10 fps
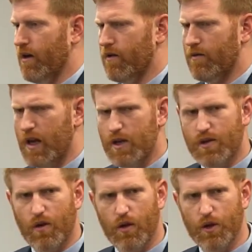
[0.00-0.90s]

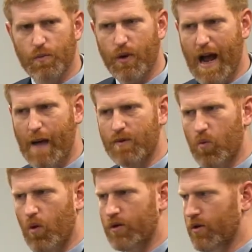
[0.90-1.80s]
Israel is perhaps
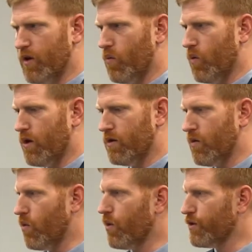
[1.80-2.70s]
wondering, what in the
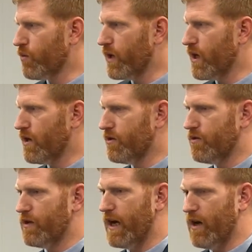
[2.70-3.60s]
world are we going to
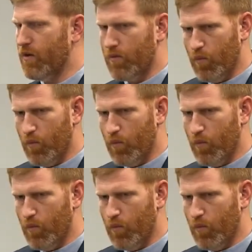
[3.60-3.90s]
do now? We've